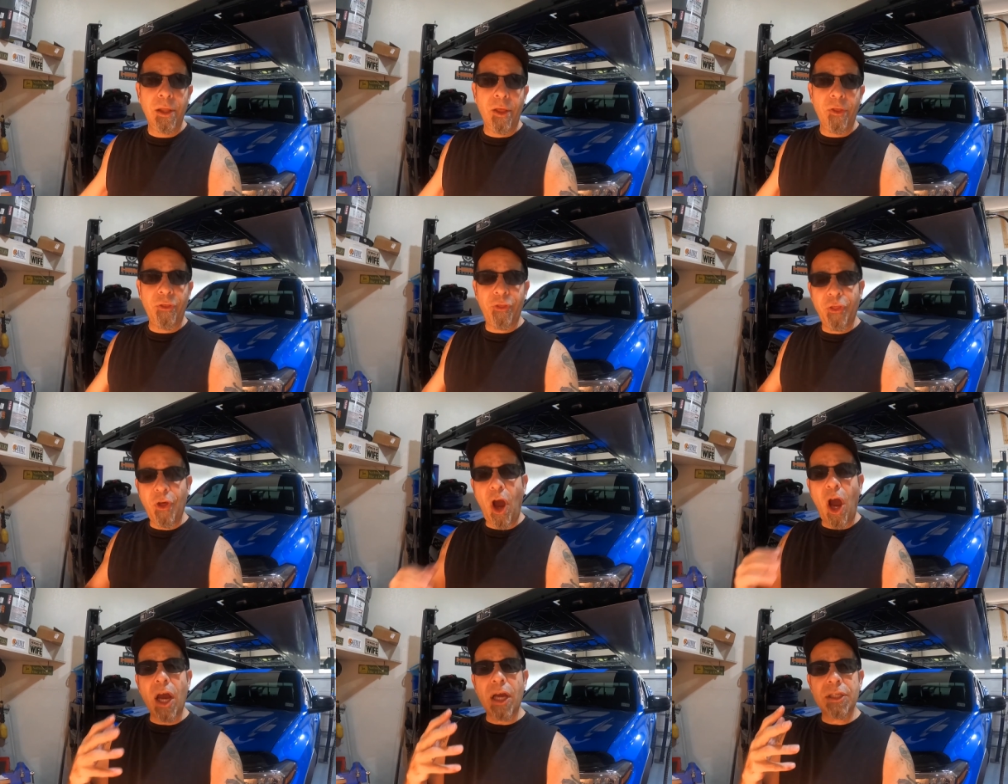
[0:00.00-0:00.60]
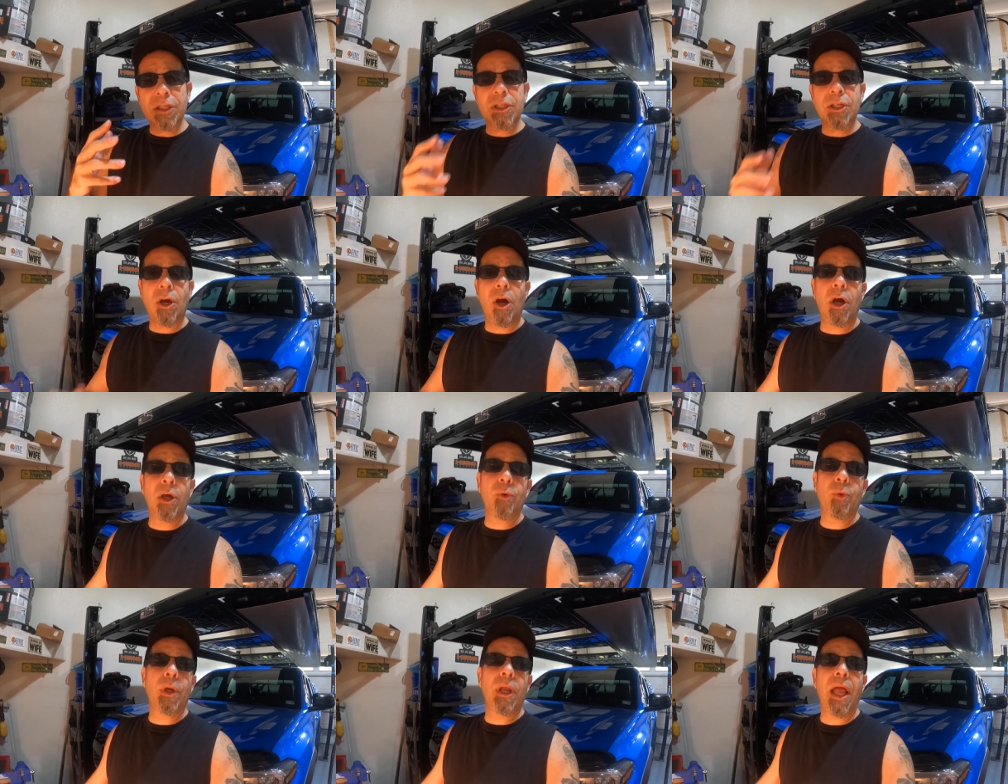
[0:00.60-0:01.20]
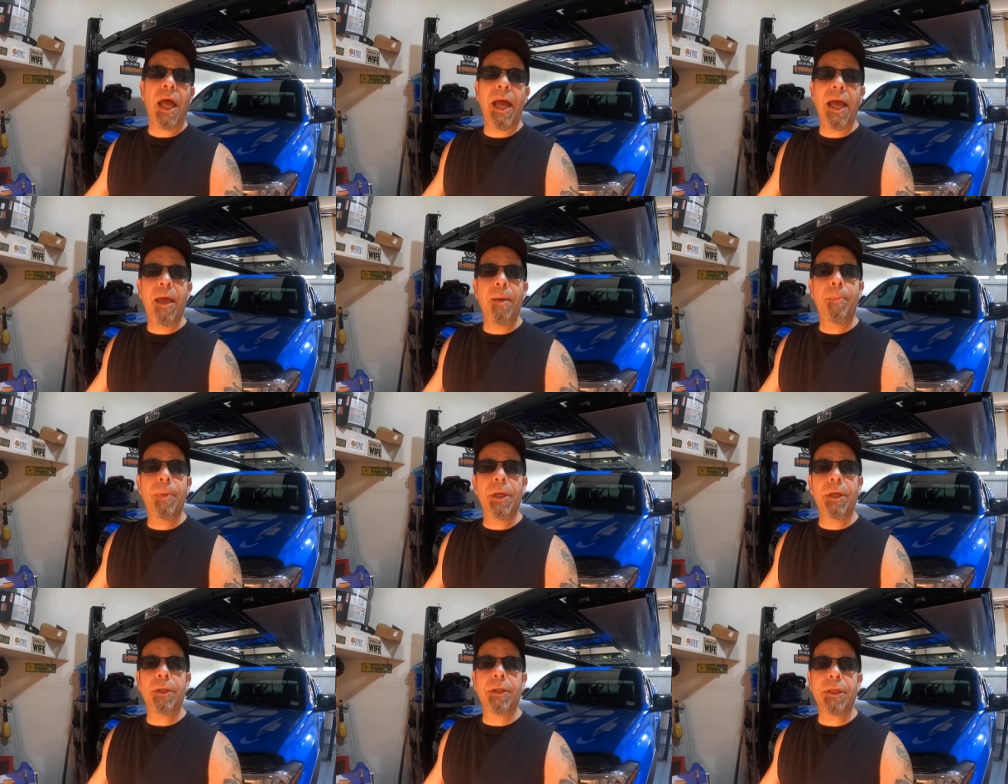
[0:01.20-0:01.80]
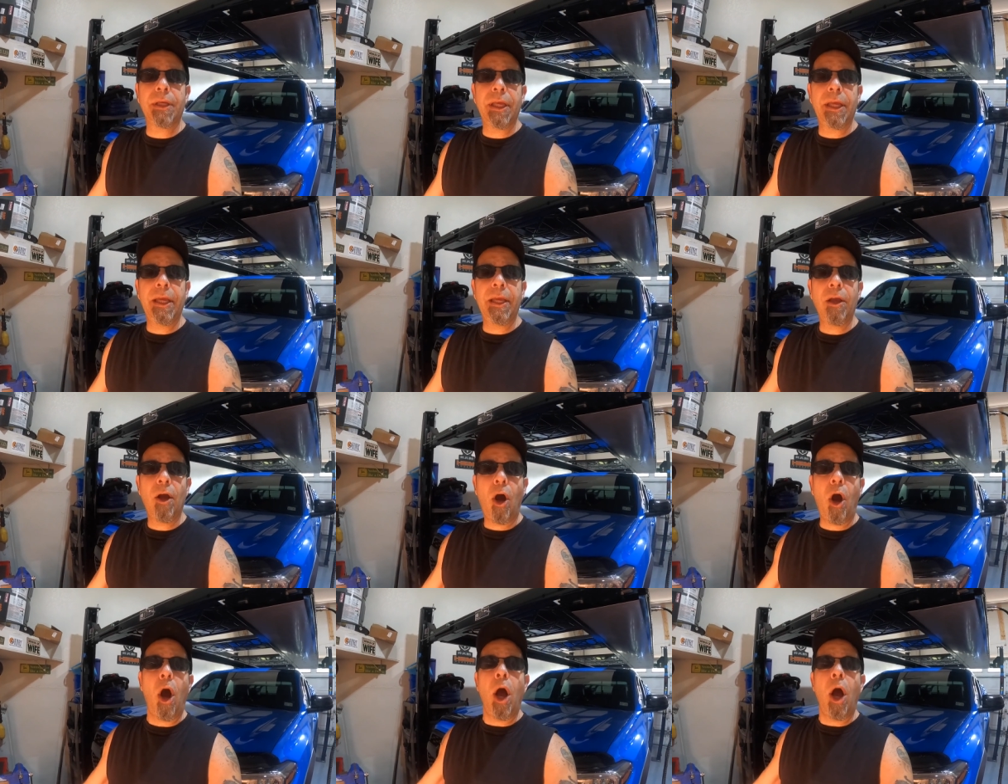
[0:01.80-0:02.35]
thoughts on reliability